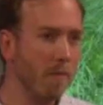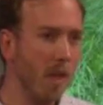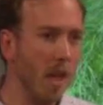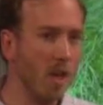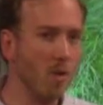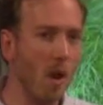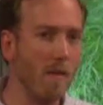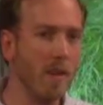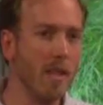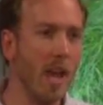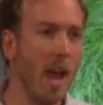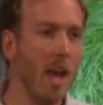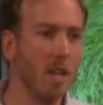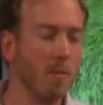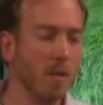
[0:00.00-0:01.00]
and drive
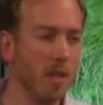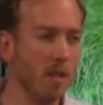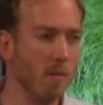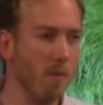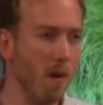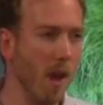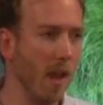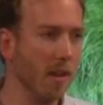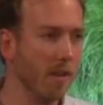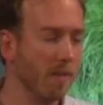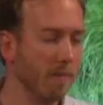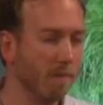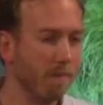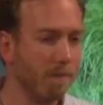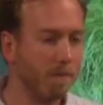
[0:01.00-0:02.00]
attachment to the brand.
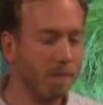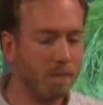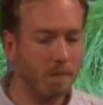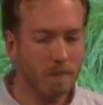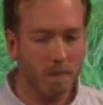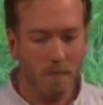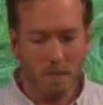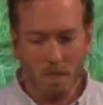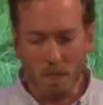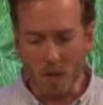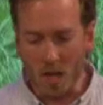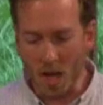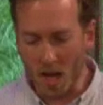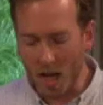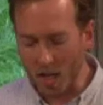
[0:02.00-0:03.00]

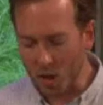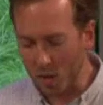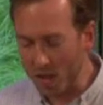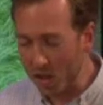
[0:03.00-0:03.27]
Uh, so,